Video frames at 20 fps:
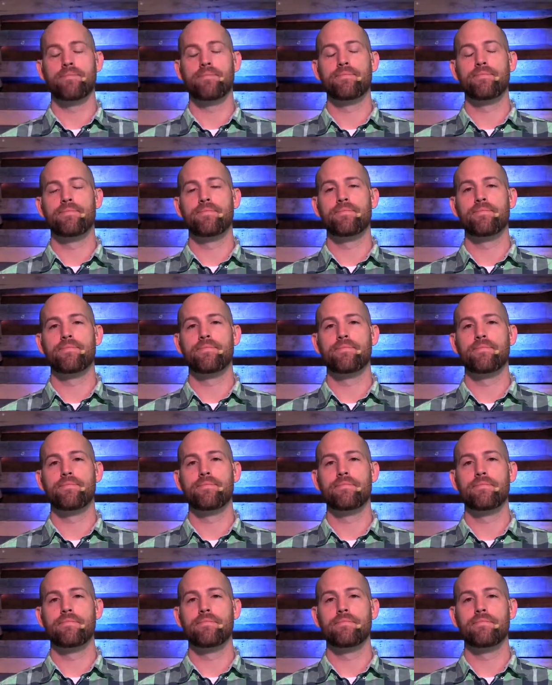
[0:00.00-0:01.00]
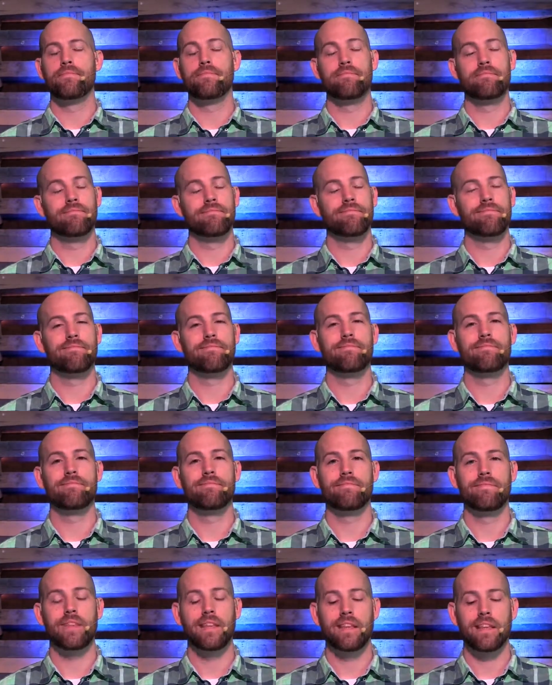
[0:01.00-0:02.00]

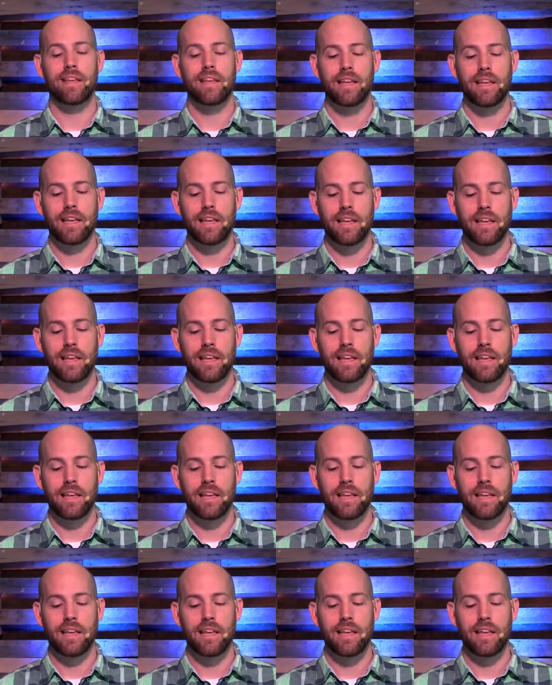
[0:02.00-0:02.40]
Nothing is said.